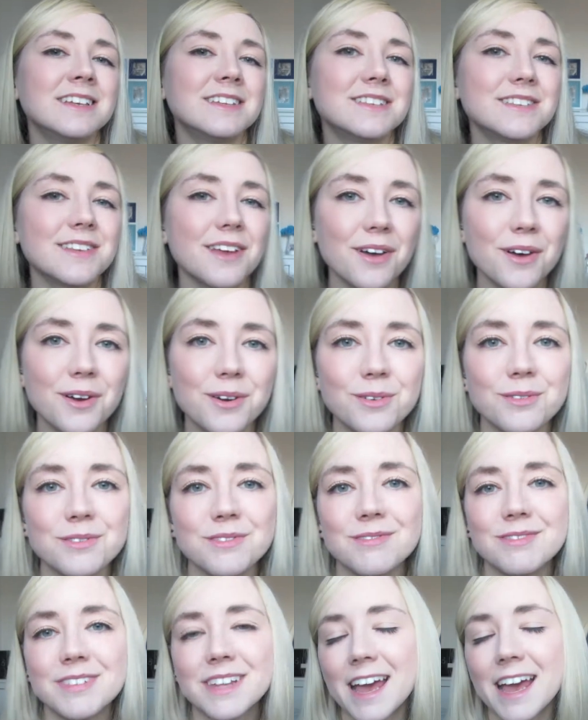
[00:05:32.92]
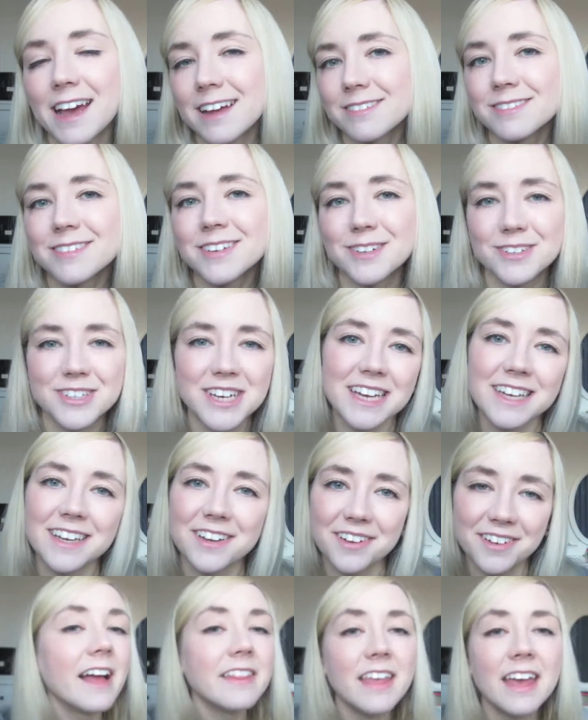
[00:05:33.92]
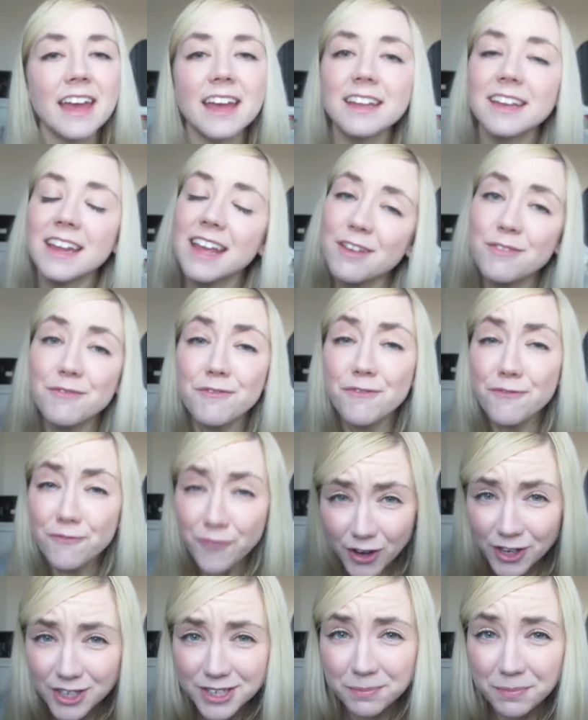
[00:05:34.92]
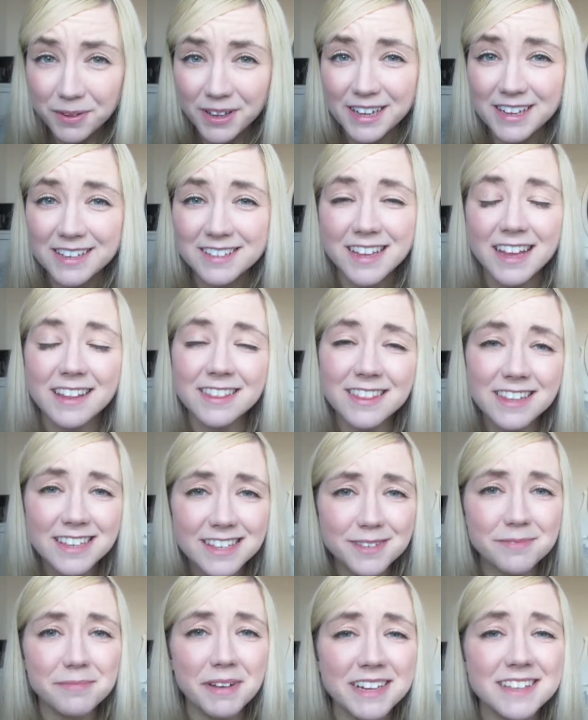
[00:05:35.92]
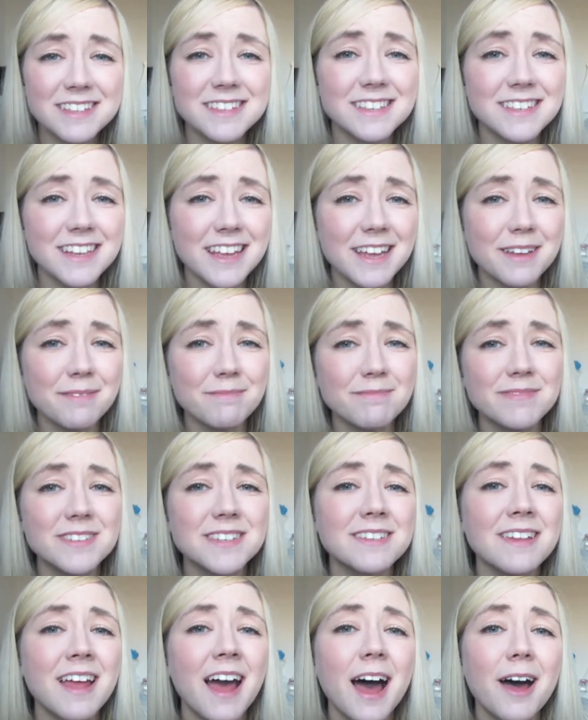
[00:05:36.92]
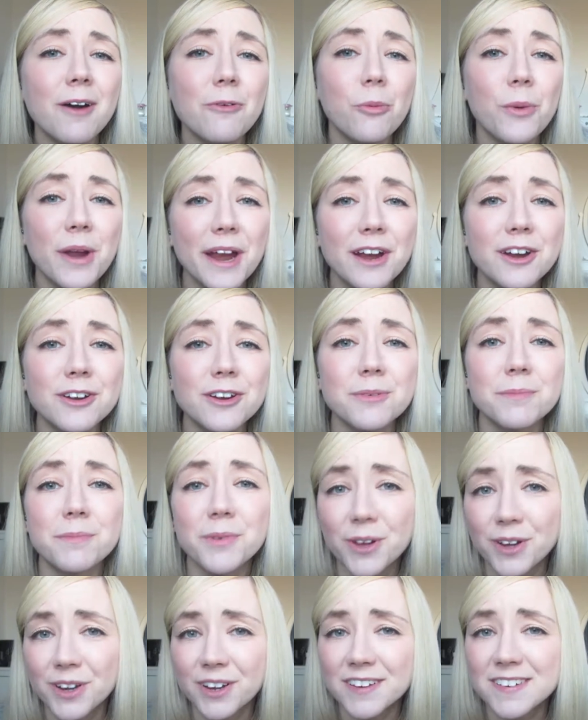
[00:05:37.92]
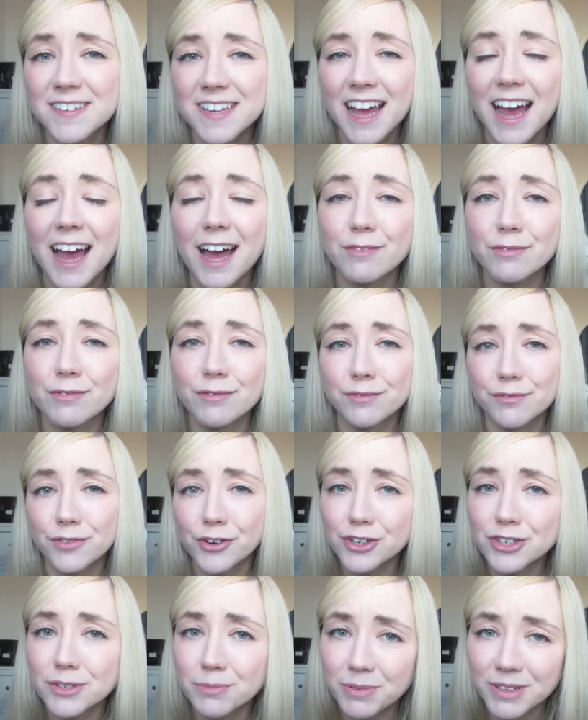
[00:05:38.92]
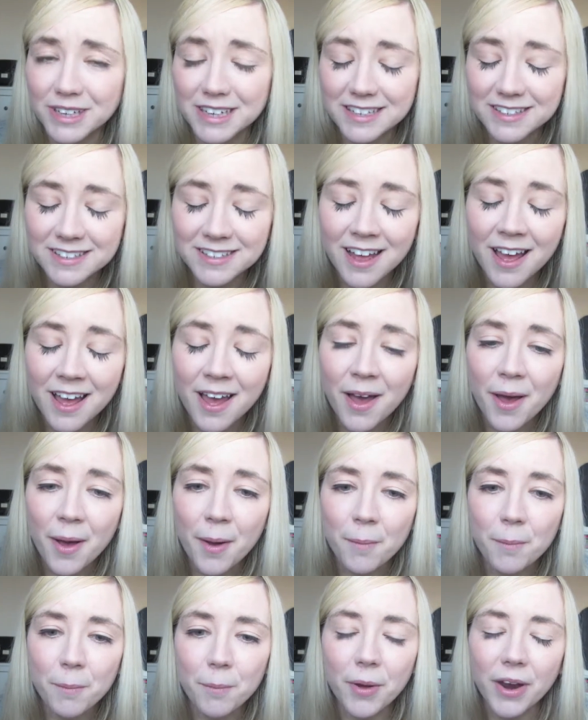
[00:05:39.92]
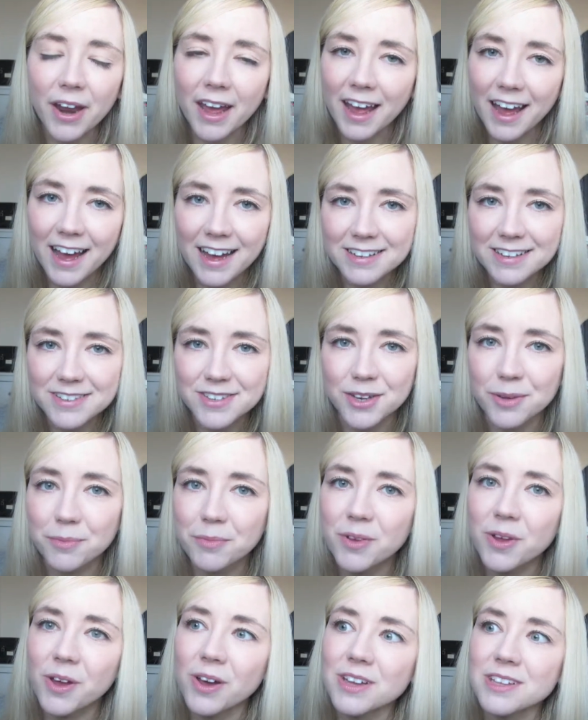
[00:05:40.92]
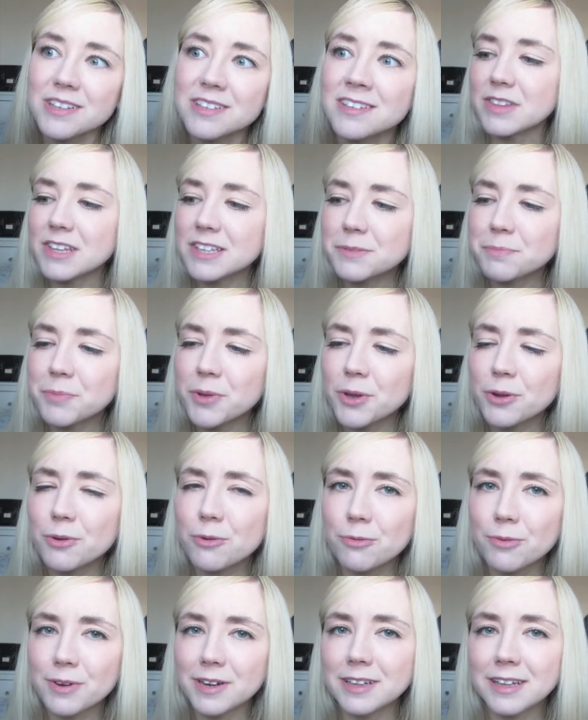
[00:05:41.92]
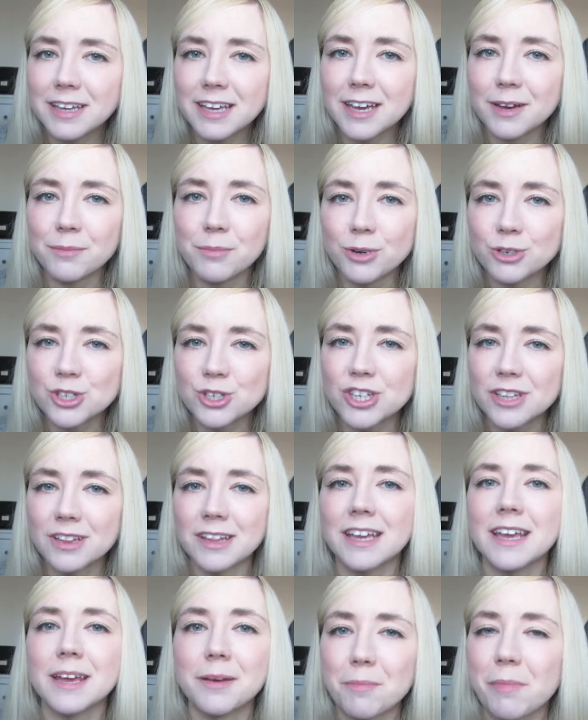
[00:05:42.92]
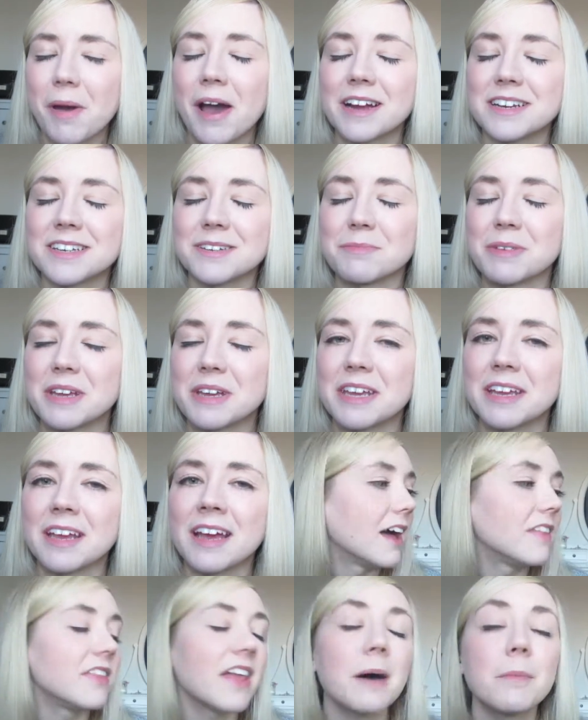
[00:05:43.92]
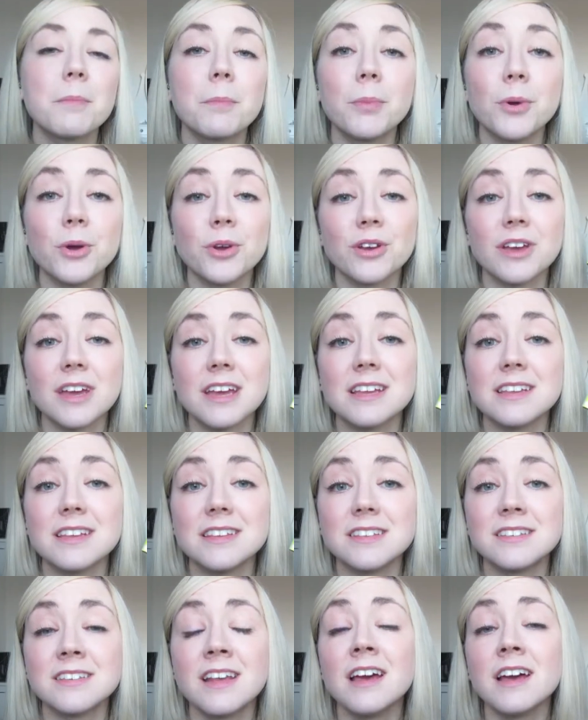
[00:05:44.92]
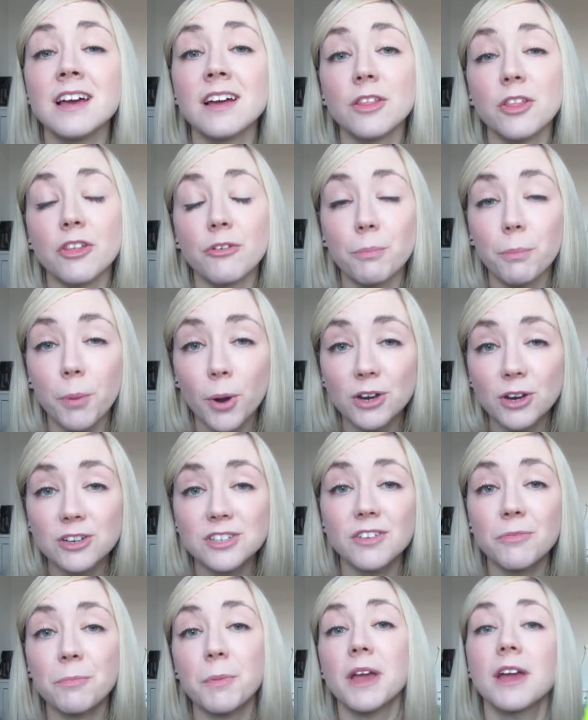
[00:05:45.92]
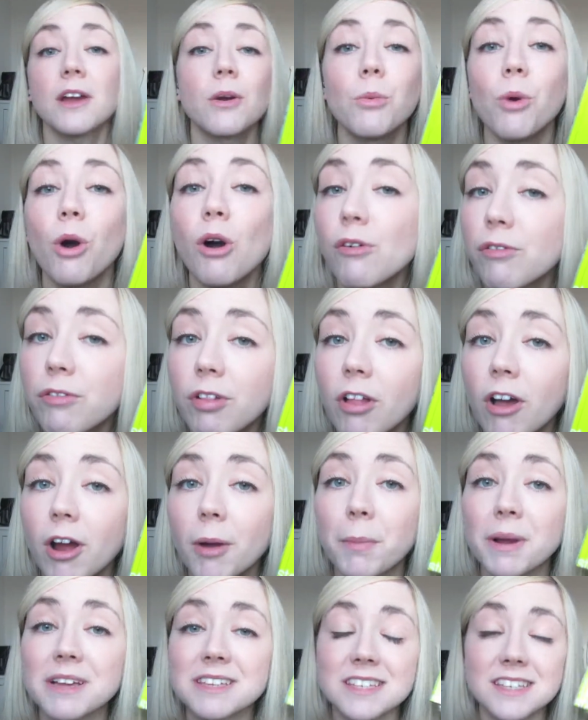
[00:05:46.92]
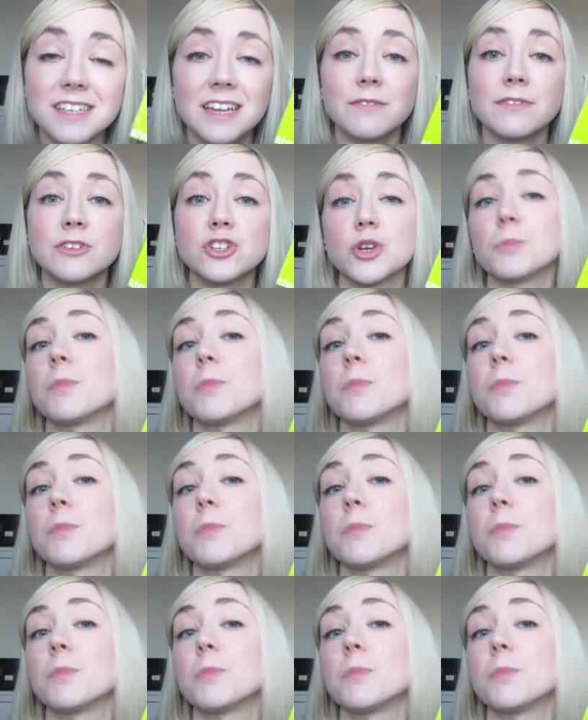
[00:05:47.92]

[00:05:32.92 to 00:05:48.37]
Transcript: So yeah, go check it out. And then in first place, and this might seem a weird book to have in first place, but I had to because this book really emotionally impacted me. And that book is the Perks of Being a Wallflower by Stephen